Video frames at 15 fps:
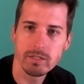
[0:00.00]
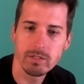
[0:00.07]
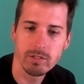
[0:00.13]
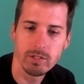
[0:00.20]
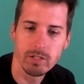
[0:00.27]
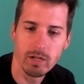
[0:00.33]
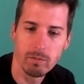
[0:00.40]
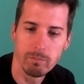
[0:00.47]

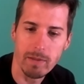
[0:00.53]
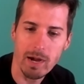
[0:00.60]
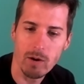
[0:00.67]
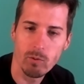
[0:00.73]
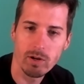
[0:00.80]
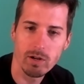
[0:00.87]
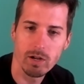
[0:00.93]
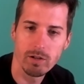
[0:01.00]

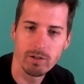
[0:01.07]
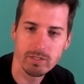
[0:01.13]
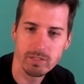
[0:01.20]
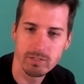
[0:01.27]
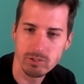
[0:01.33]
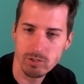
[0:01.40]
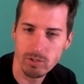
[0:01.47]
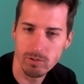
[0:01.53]
malware under
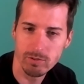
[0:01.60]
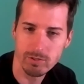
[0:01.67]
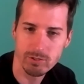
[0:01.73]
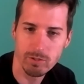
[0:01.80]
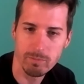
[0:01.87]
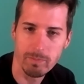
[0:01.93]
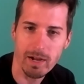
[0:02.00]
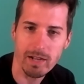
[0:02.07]
control, or is
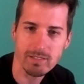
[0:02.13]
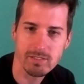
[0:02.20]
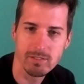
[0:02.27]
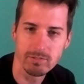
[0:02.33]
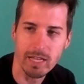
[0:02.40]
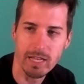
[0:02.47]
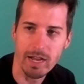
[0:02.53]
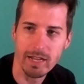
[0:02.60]
your box still
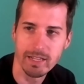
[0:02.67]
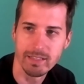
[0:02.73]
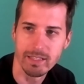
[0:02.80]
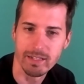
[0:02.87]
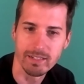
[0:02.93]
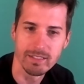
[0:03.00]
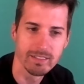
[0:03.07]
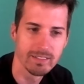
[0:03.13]
dying there?